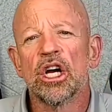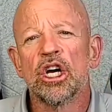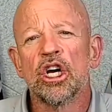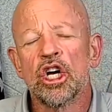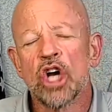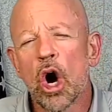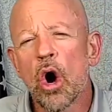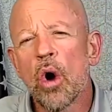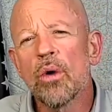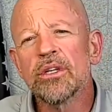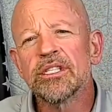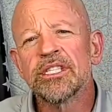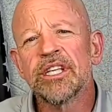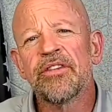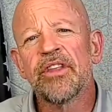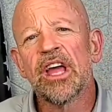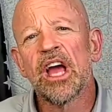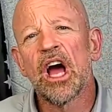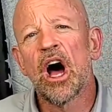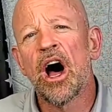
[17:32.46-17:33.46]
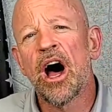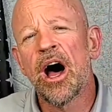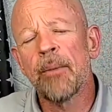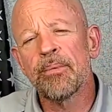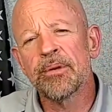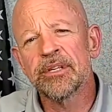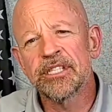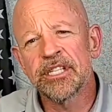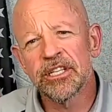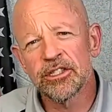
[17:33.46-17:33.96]
goes in the
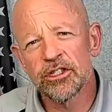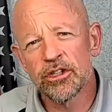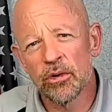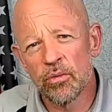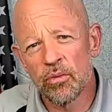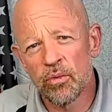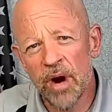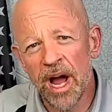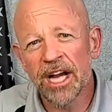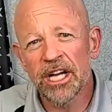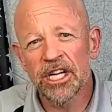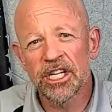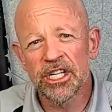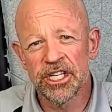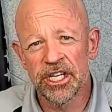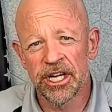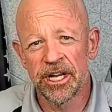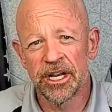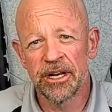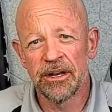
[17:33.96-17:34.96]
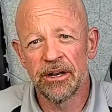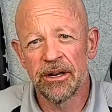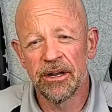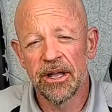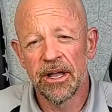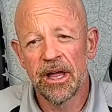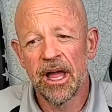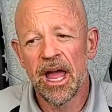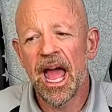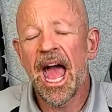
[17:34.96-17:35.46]
opposite direction
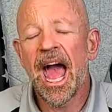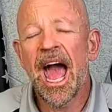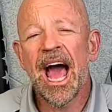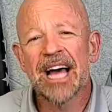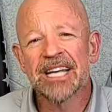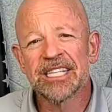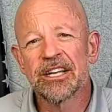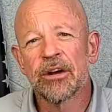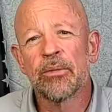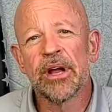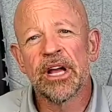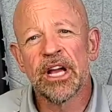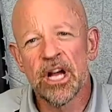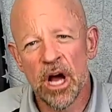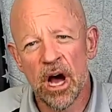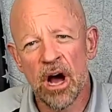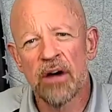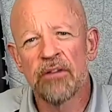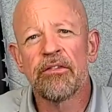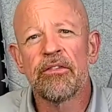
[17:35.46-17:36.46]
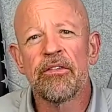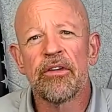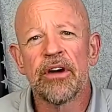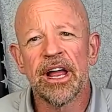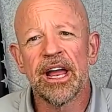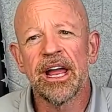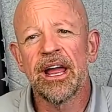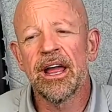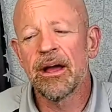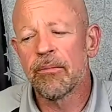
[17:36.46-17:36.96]
as a
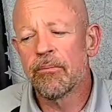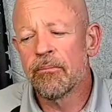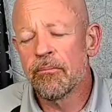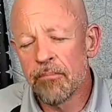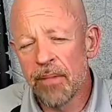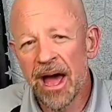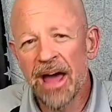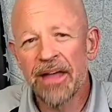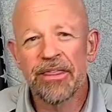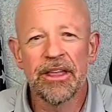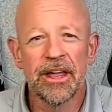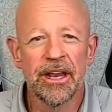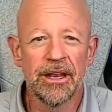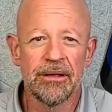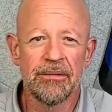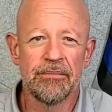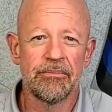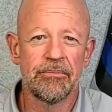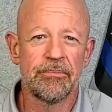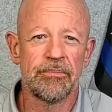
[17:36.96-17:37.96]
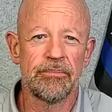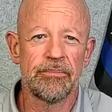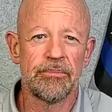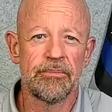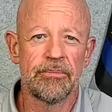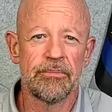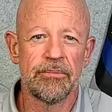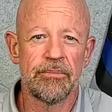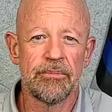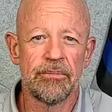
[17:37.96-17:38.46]
recovery method.
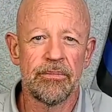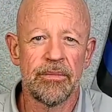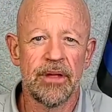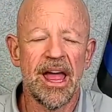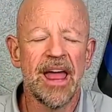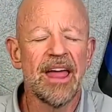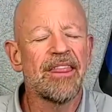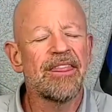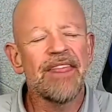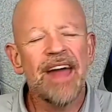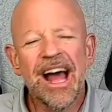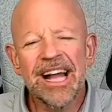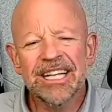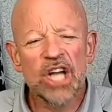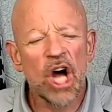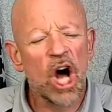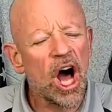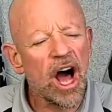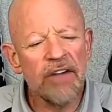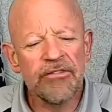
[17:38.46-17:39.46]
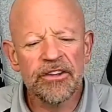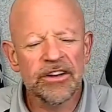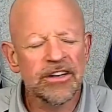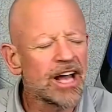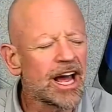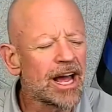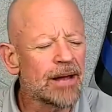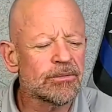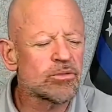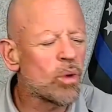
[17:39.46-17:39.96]
That's
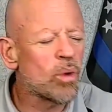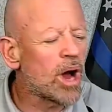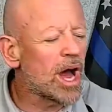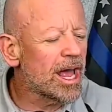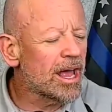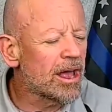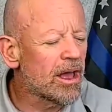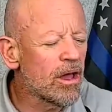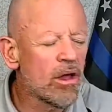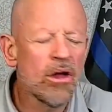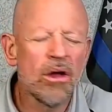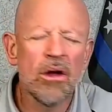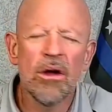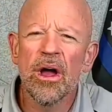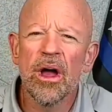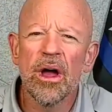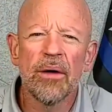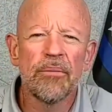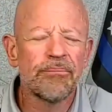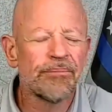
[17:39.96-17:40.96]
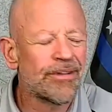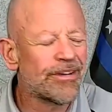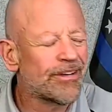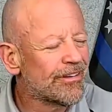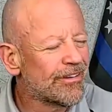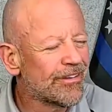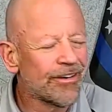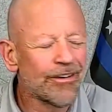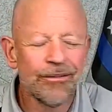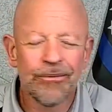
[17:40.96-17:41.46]
oftentimes why
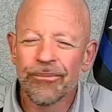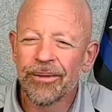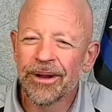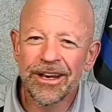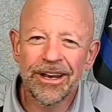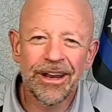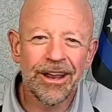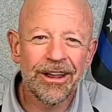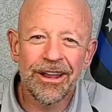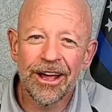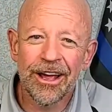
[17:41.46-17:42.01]
when